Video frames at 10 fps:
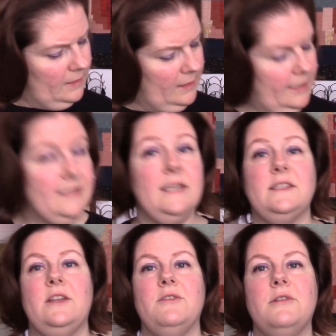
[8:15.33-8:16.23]
It says
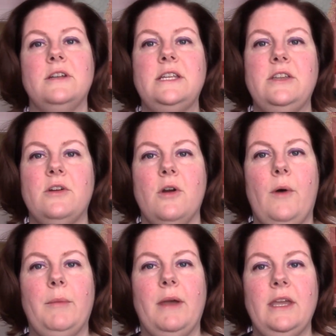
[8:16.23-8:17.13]
they're 13 euro
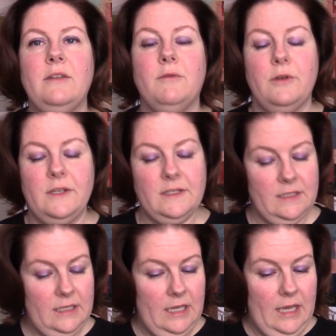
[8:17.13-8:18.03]
on my invoice.
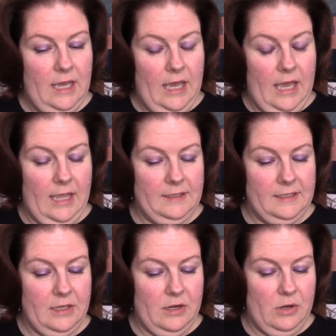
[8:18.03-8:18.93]
And
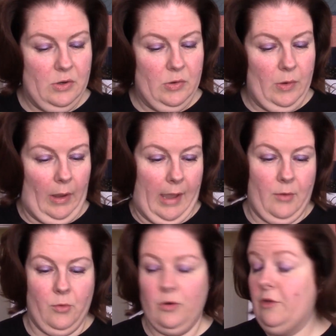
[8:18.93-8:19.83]
so I
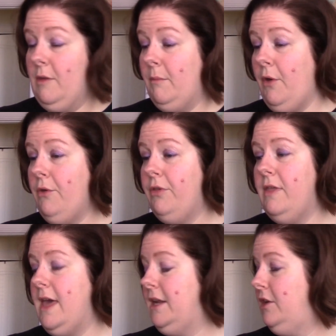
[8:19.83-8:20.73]
ordered them
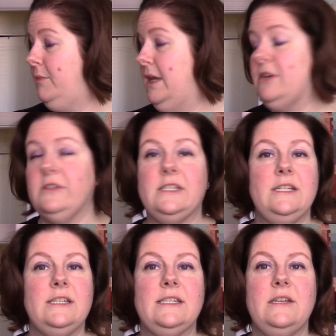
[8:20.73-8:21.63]
both, and it'll be
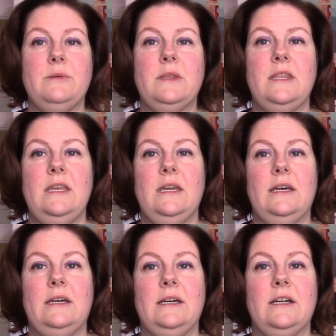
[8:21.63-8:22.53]
interesting to see what
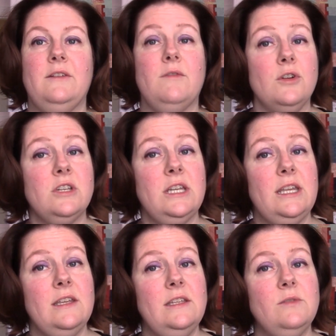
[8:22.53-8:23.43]
the conversion
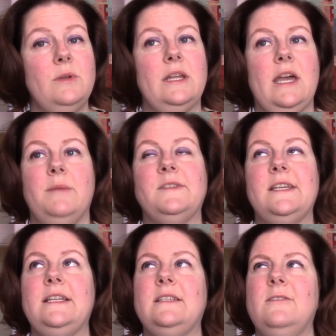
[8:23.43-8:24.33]
is when it comes
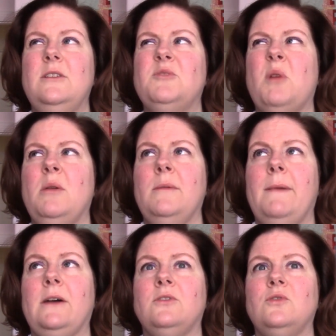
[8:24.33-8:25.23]
in. So that's probably
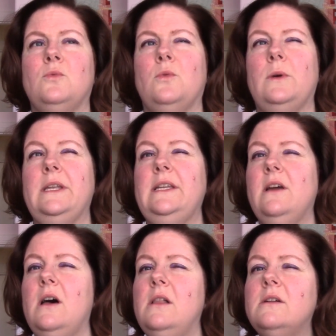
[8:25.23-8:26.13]
about
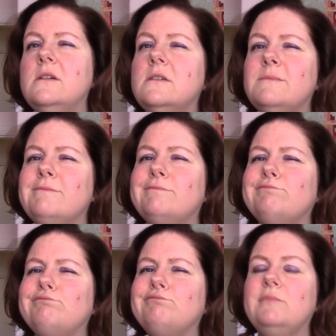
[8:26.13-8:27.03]

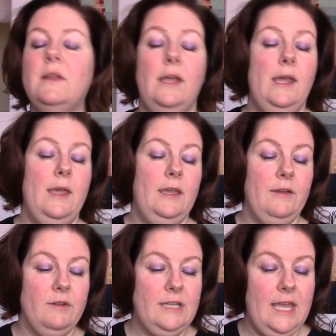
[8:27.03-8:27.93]
$20,
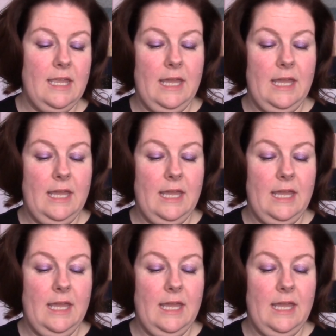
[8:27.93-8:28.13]
give or take.